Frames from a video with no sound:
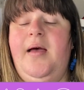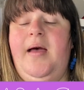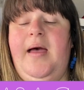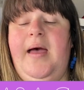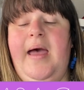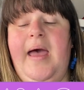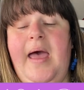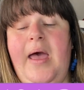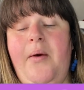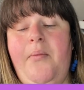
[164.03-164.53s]
a
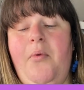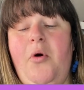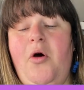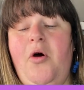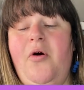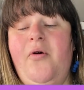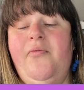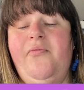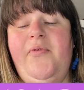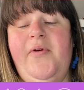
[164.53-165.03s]
hip
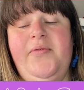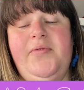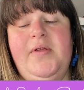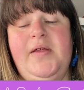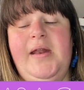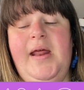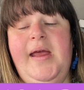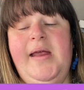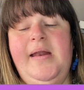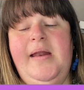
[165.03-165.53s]
of
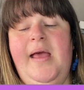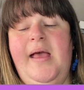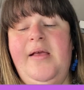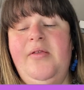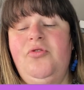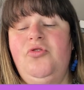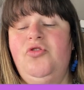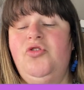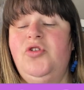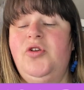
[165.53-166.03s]
59
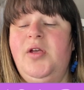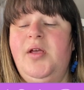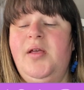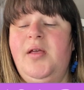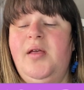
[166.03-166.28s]
inch,